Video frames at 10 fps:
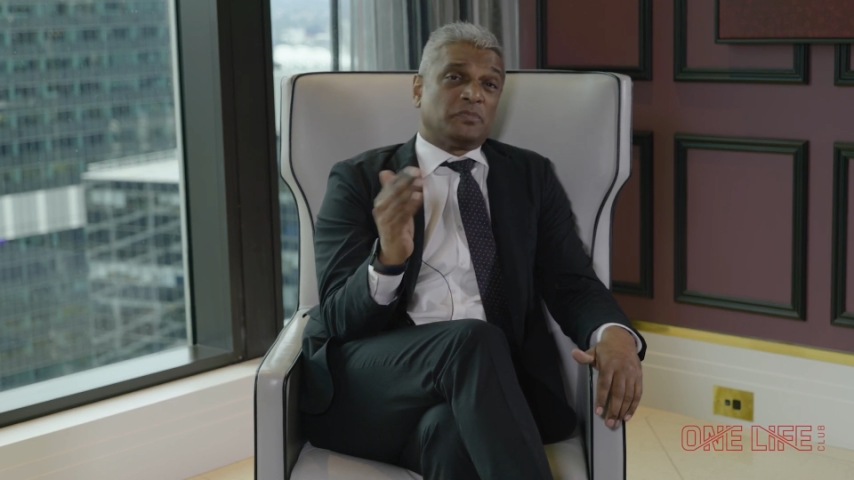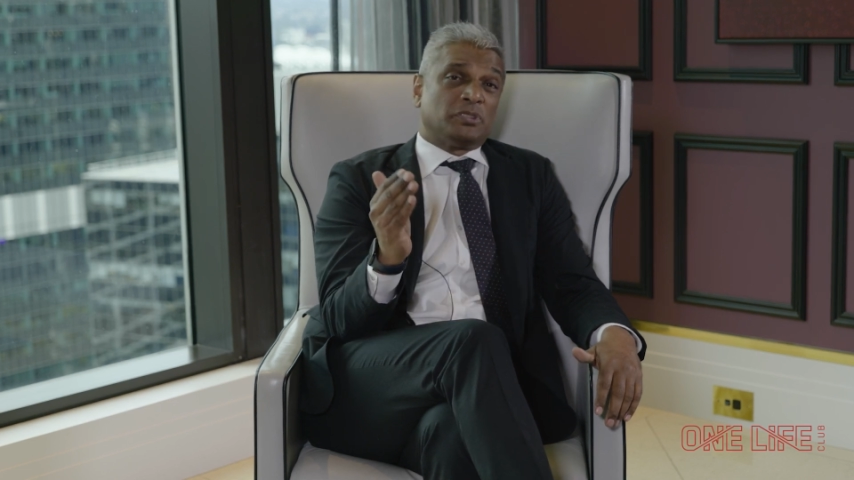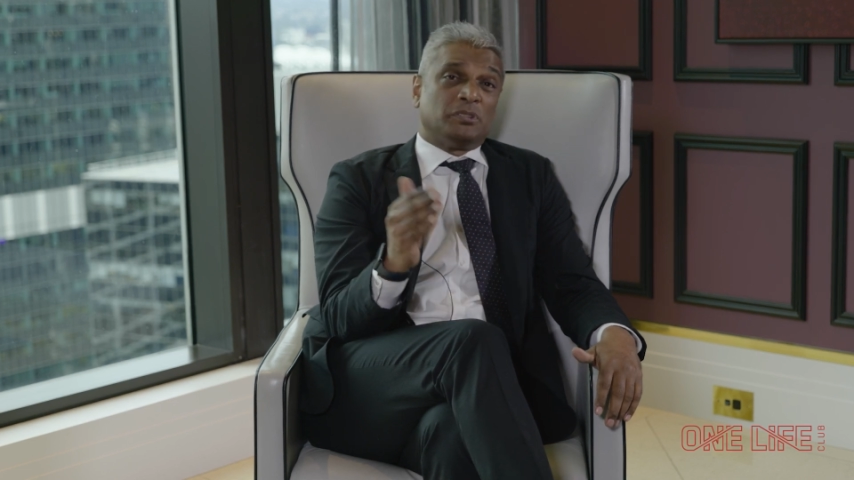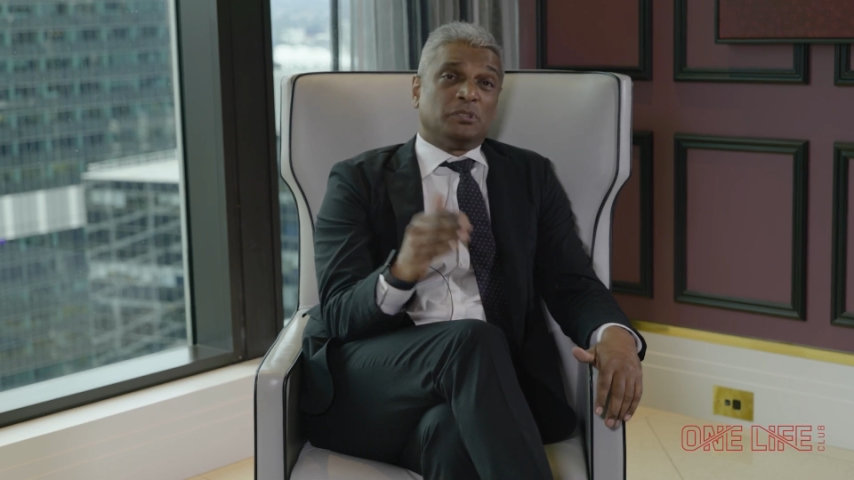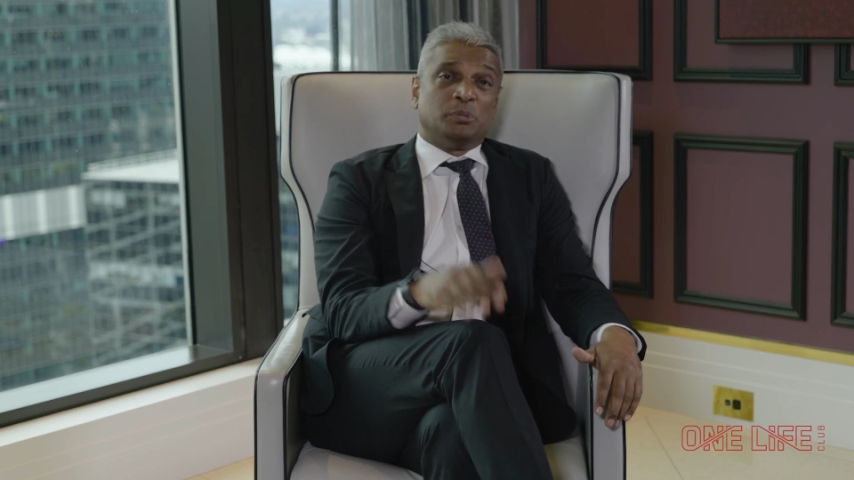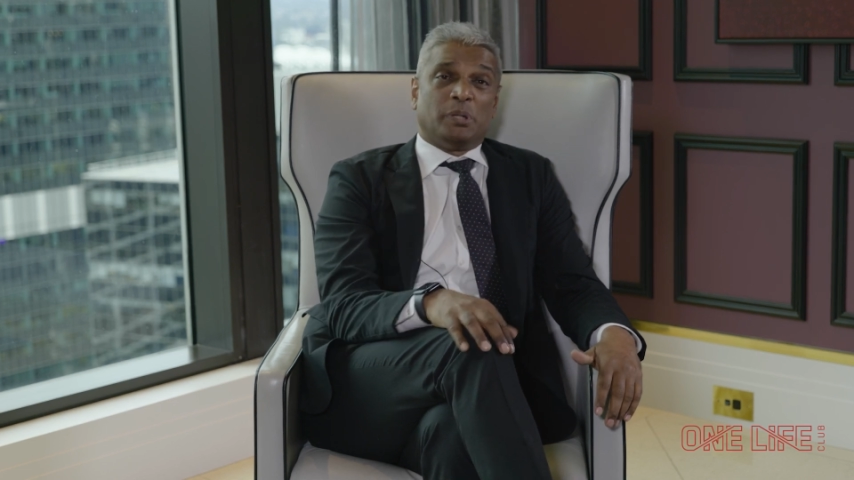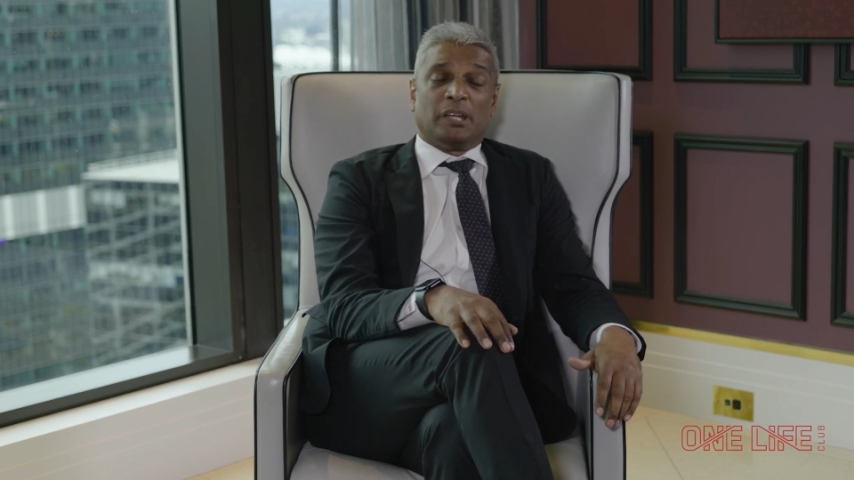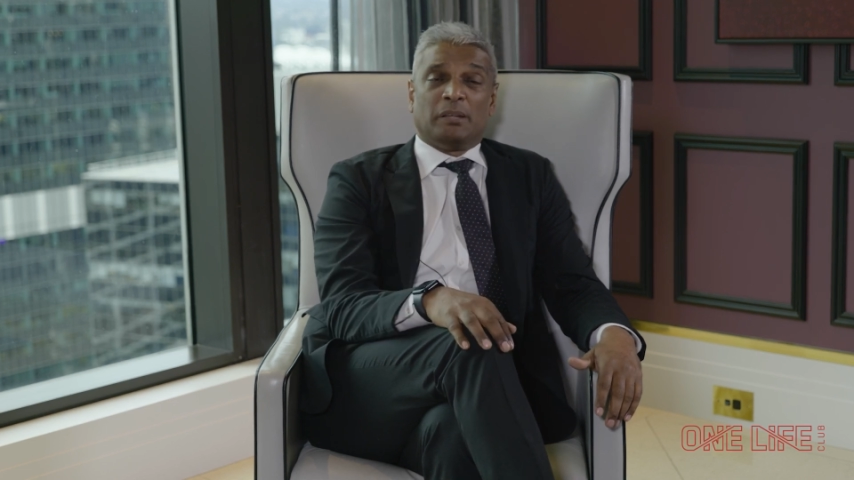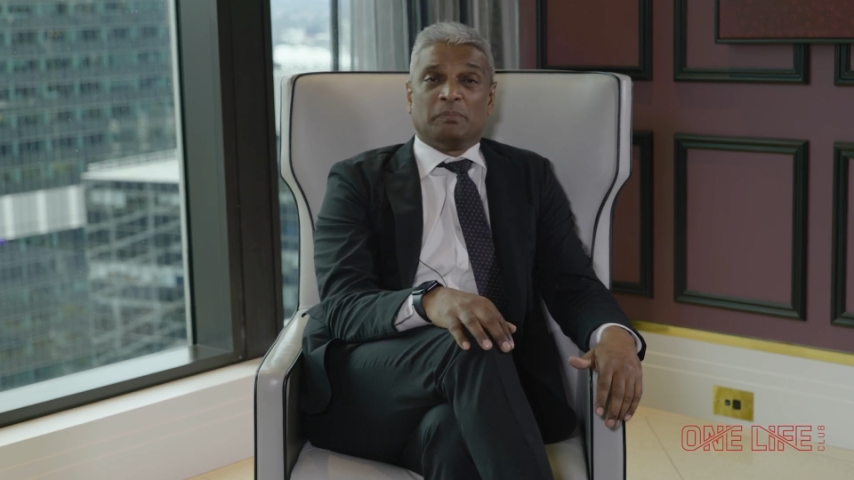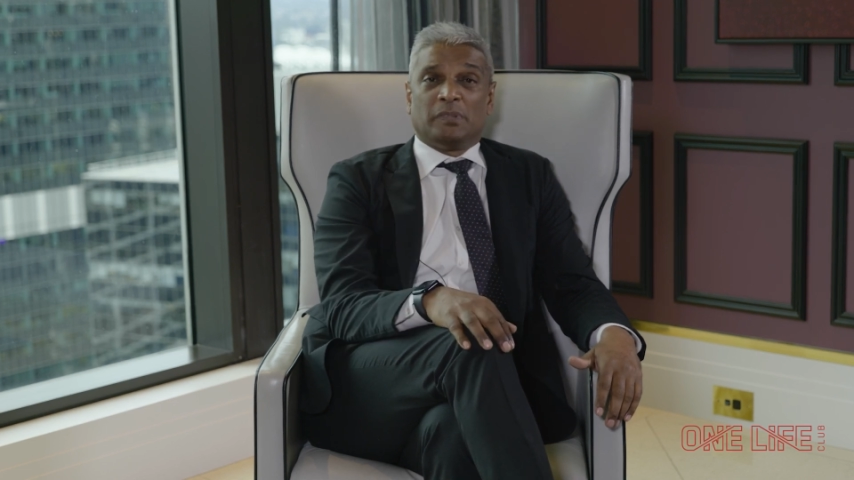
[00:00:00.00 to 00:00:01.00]

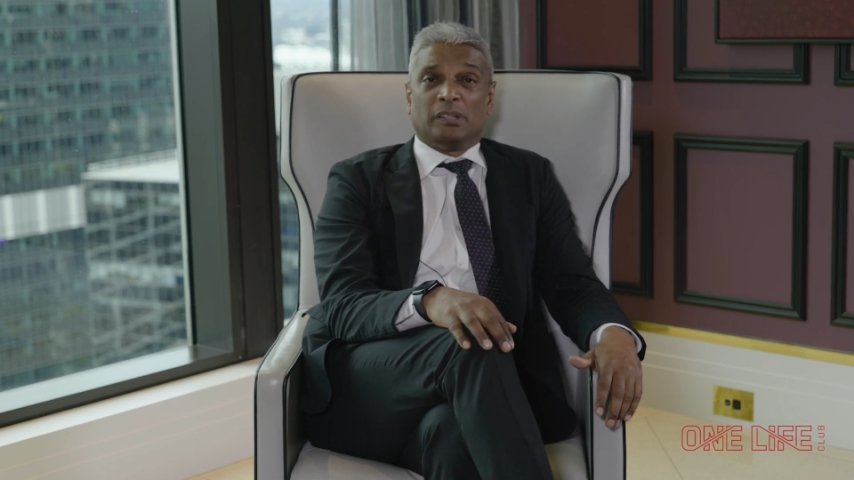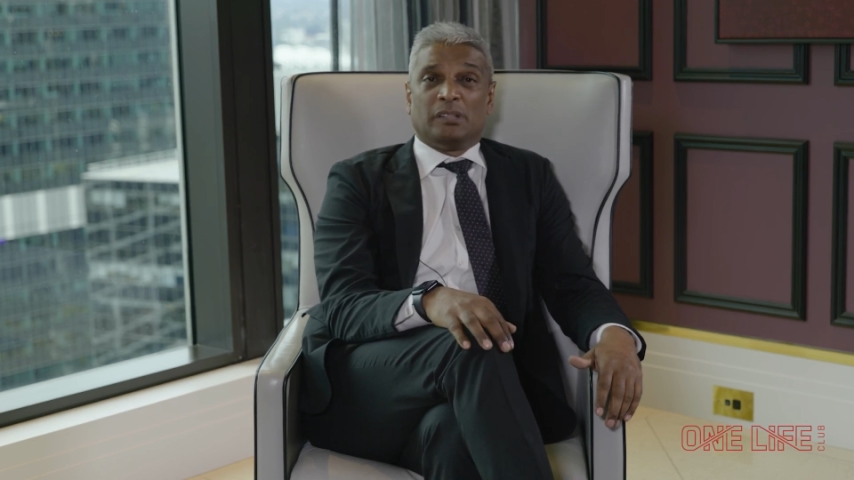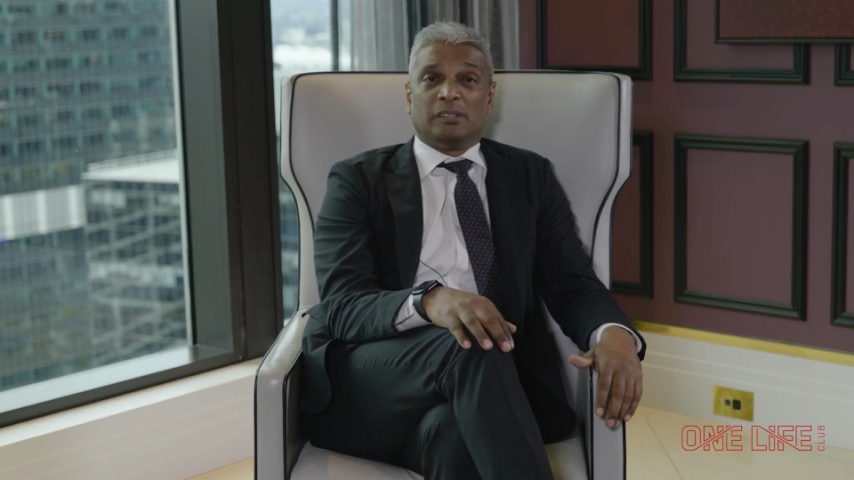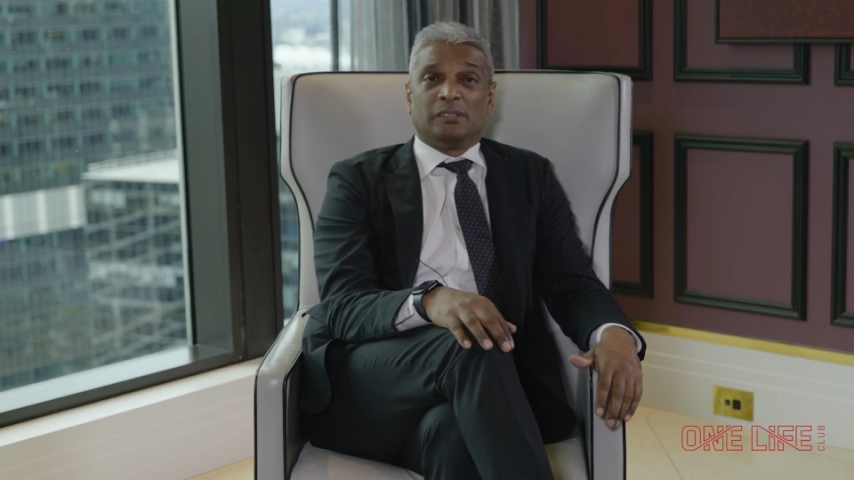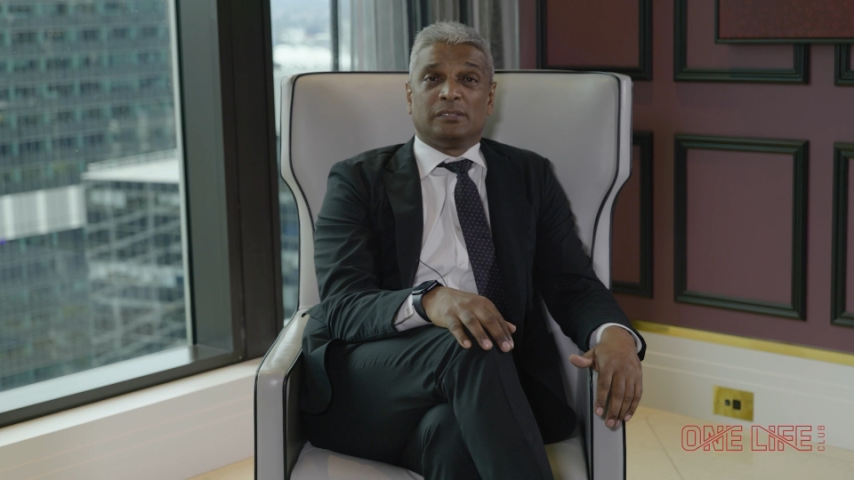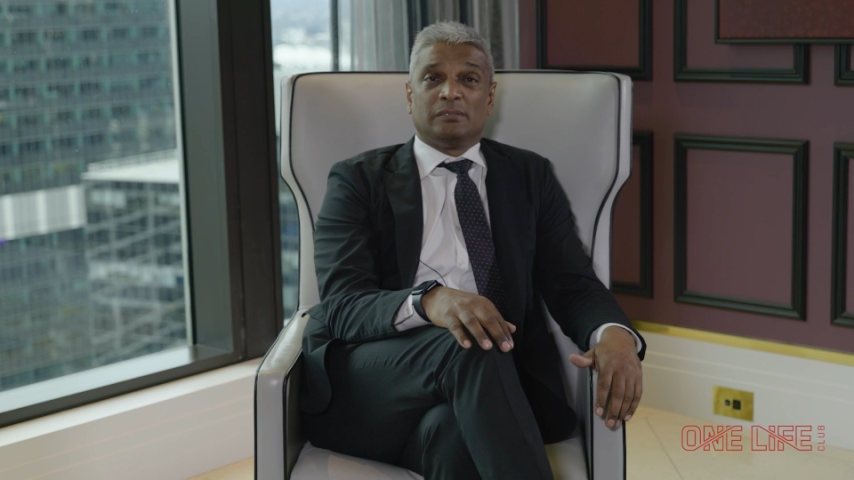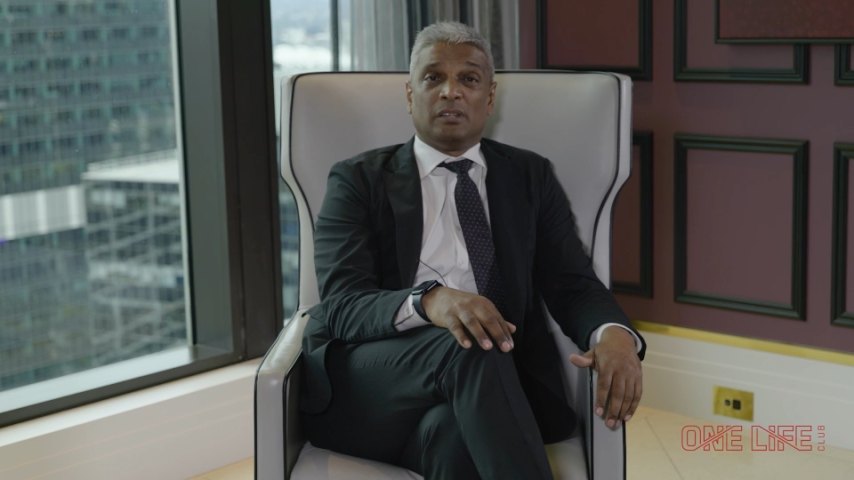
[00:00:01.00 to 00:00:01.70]
to